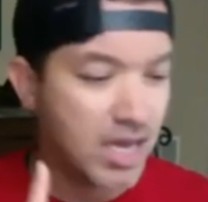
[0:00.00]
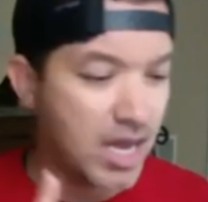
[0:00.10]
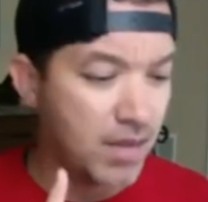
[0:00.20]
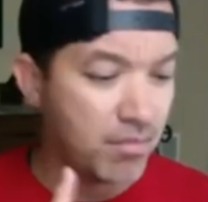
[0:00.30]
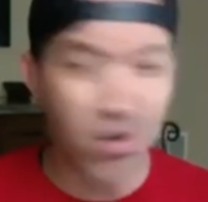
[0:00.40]

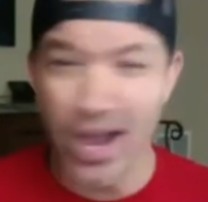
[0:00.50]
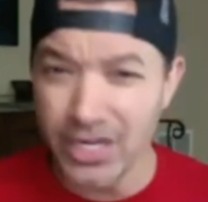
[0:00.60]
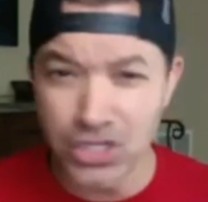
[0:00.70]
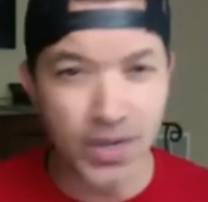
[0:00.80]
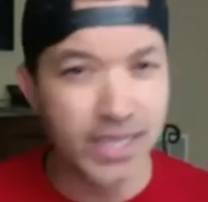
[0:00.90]
Brian
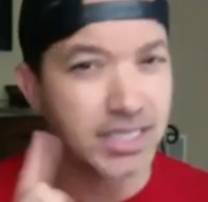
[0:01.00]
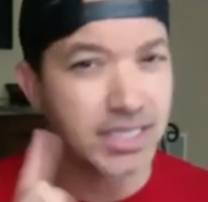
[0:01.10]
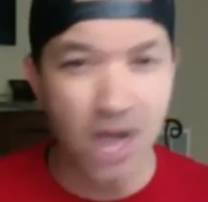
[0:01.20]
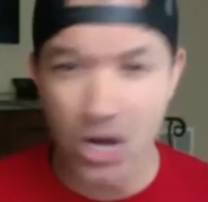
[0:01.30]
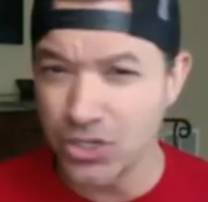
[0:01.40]
Tracy,
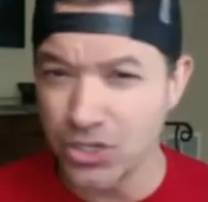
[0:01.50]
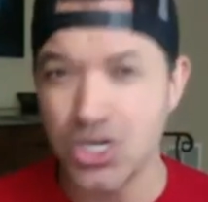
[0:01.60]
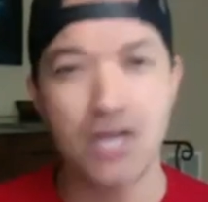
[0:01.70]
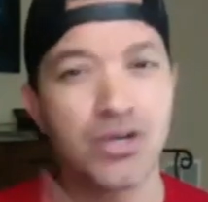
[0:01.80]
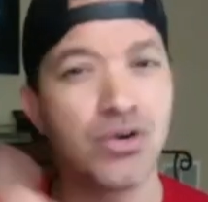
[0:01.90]
Dr.
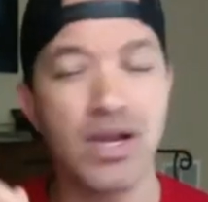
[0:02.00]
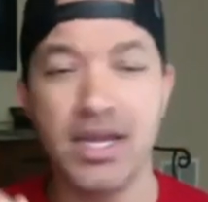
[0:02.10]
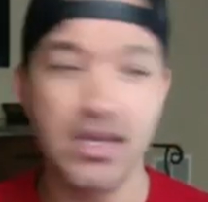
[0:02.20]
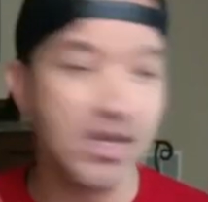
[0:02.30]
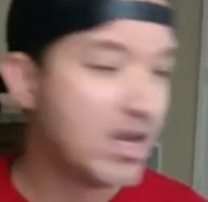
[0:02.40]
John
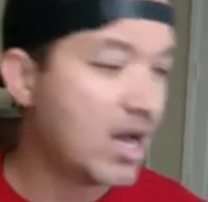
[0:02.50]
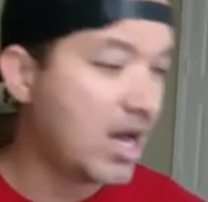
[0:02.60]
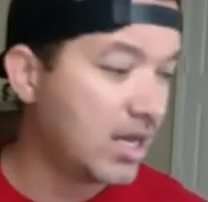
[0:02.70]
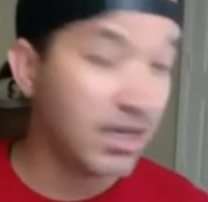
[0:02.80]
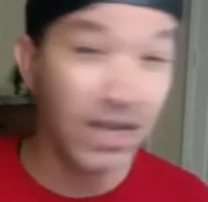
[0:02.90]
Gray,
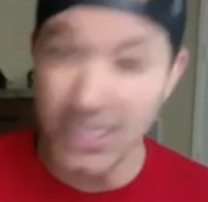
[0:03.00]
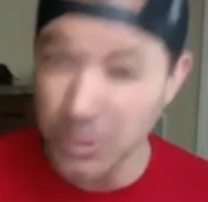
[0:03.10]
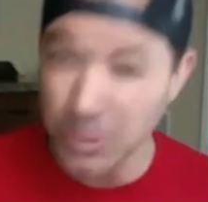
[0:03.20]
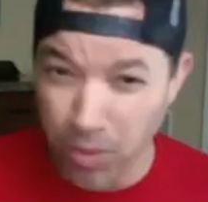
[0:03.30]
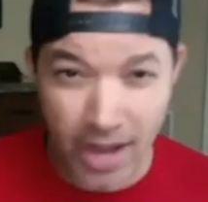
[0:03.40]
Les
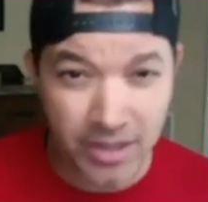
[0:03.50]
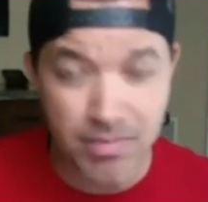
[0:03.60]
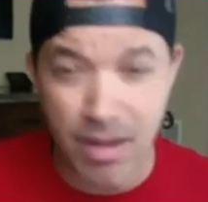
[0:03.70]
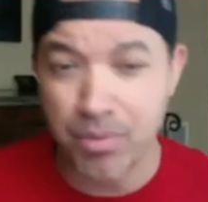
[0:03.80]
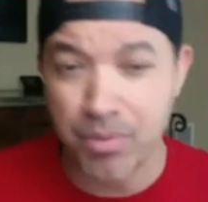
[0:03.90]
Brown is
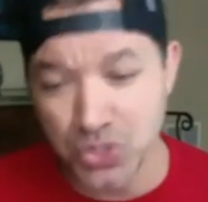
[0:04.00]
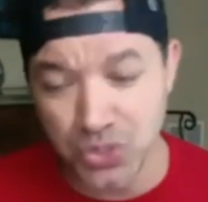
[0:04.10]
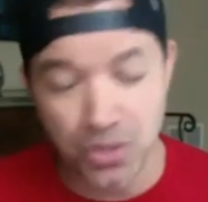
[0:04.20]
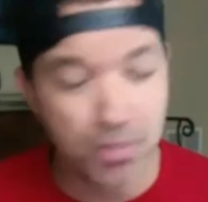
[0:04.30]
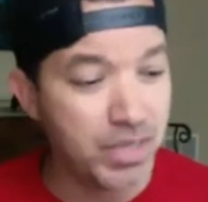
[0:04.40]
my
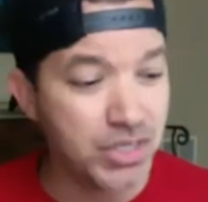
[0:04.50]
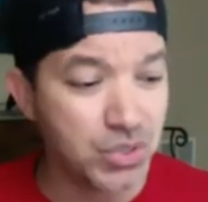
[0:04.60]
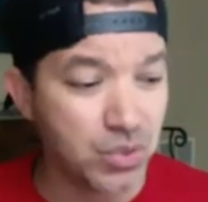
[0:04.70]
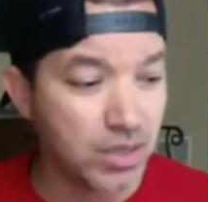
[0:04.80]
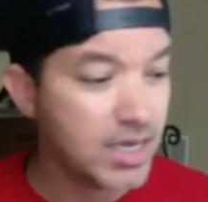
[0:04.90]
personal
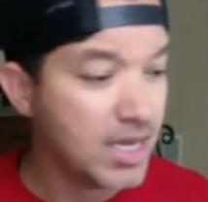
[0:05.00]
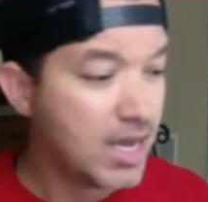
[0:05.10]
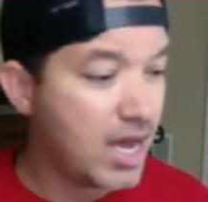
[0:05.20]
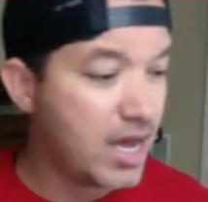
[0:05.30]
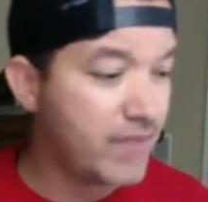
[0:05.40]
mentor.
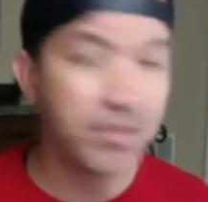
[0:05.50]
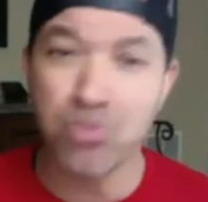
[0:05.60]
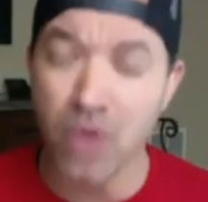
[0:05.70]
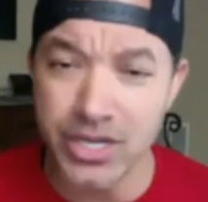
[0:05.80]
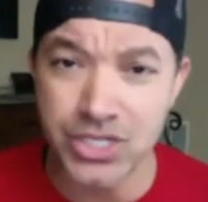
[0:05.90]
I've done
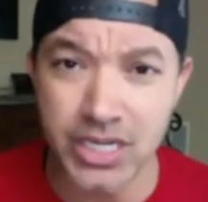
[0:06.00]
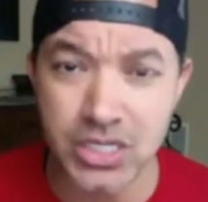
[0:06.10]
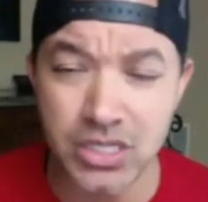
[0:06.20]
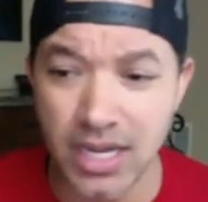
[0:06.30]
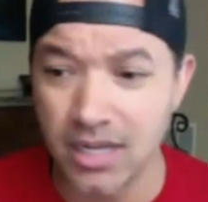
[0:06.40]

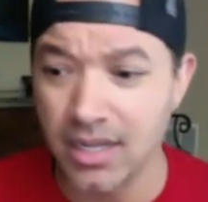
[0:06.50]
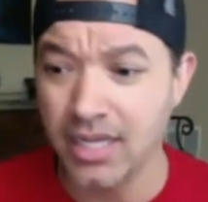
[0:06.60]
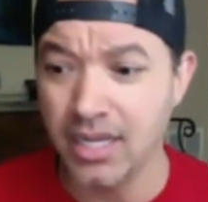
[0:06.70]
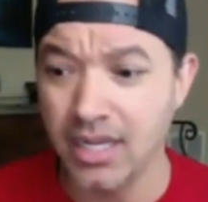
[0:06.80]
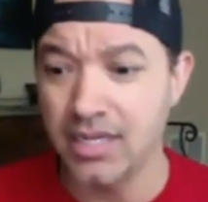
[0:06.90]
projects
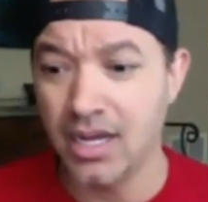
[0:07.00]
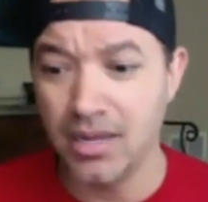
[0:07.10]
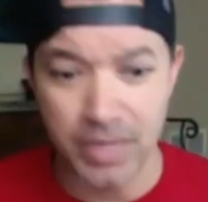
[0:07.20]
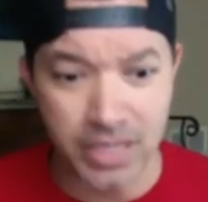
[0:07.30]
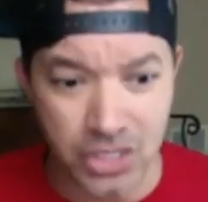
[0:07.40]

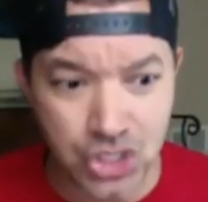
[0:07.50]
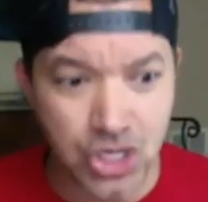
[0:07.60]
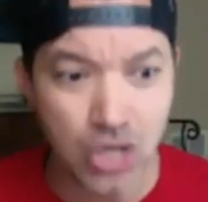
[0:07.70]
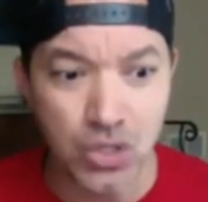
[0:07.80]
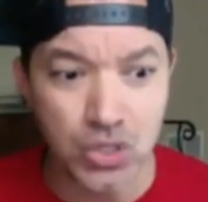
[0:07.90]
and
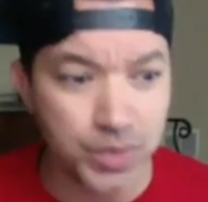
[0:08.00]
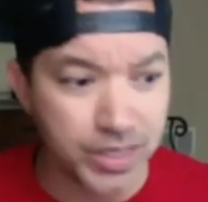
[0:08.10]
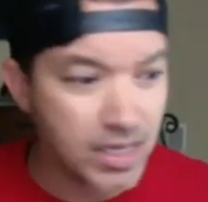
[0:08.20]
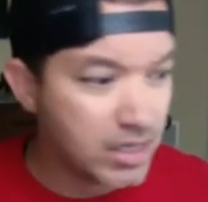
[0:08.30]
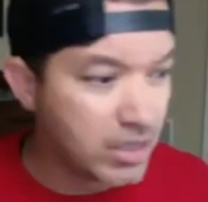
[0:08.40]
shows with,
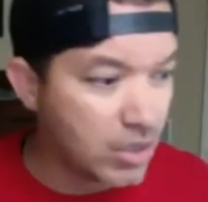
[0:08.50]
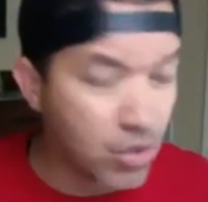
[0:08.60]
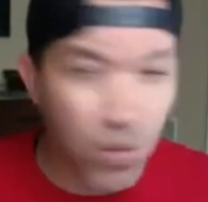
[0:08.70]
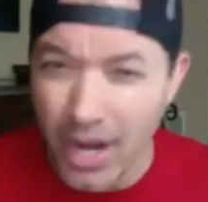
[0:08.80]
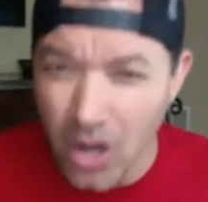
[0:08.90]
you know,
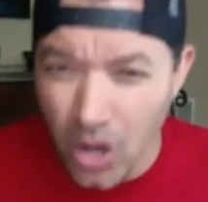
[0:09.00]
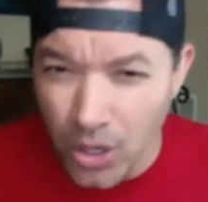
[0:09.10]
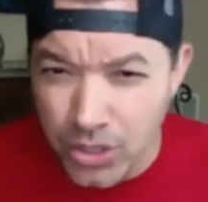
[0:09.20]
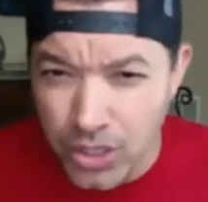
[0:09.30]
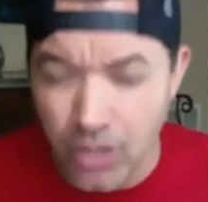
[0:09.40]
Grant
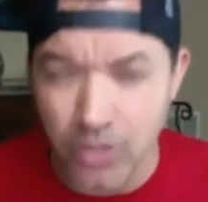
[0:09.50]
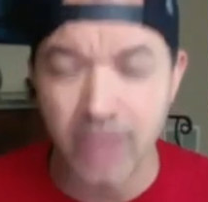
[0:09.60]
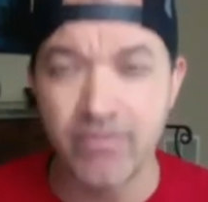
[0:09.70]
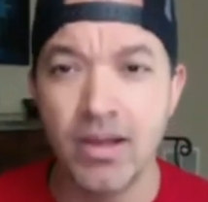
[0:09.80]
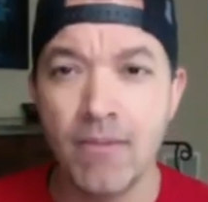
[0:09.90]

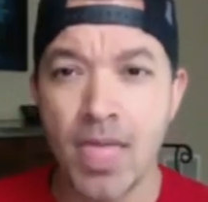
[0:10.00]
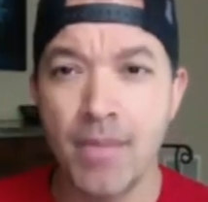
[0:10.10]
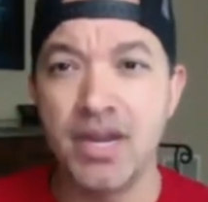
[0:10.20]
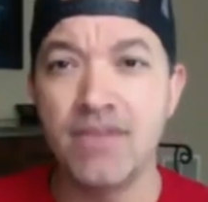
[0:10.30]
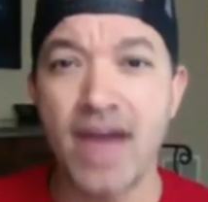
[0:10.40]
Cardone. I've been
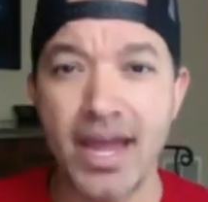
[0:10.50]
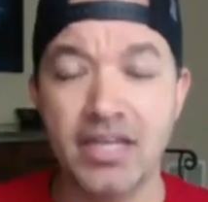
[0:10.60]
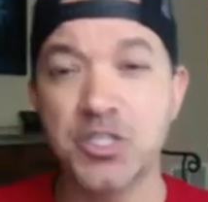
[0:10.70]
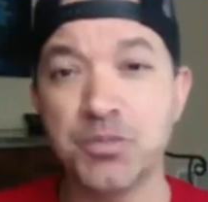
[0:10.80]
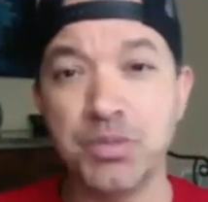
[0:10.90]
invited
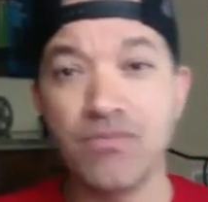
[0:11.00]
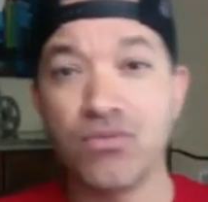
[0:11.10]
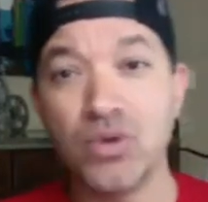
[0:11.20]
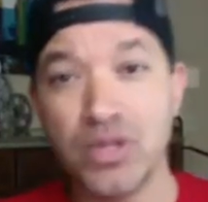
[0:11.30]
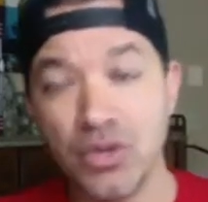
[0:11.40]
to speak
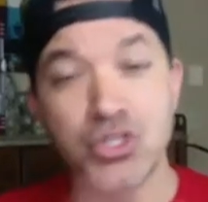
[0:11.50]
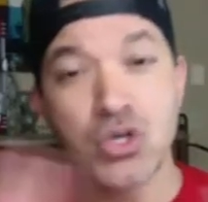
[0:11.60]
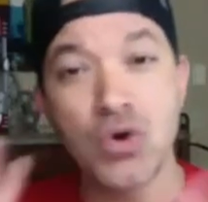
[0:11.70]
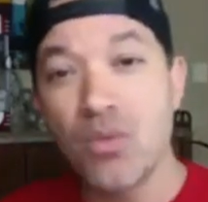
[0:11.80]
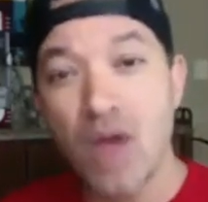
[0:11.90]
for, you know, the
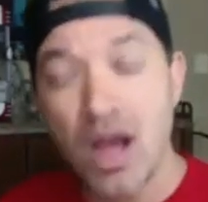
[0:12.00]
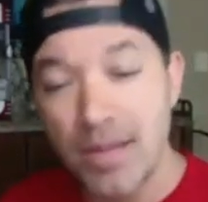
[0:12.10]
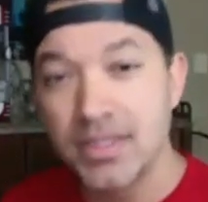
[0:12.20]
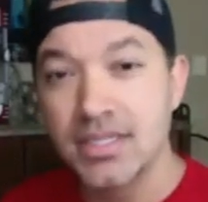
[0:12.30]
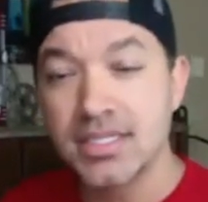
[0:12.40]
Tony
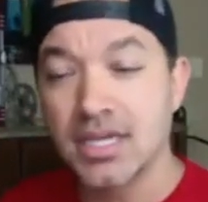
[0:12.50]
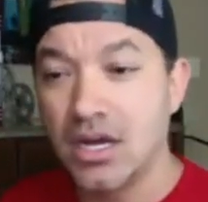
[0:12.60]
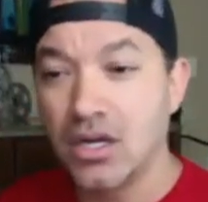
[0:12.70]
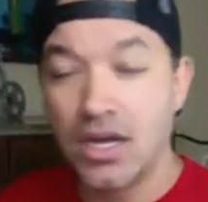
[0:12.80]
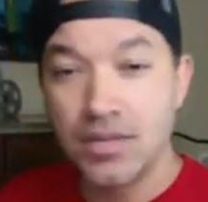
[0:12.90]
Robbins
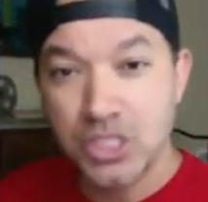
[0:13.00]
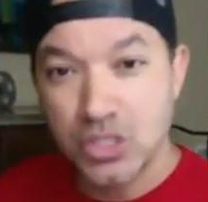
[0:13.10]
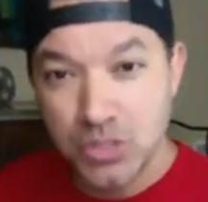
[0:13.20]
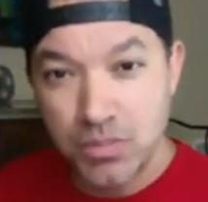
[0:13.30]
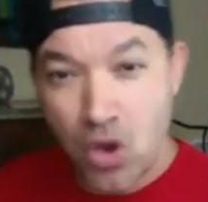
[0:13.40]

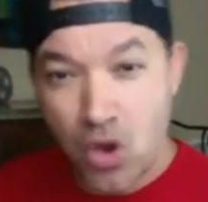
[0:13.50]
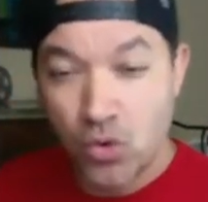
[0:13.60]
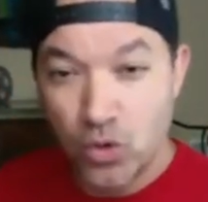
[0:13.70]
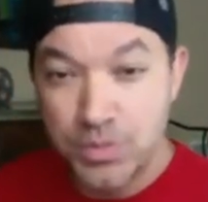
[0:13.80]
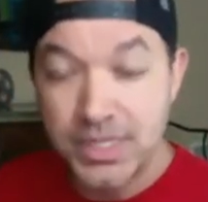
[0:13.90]
small groups out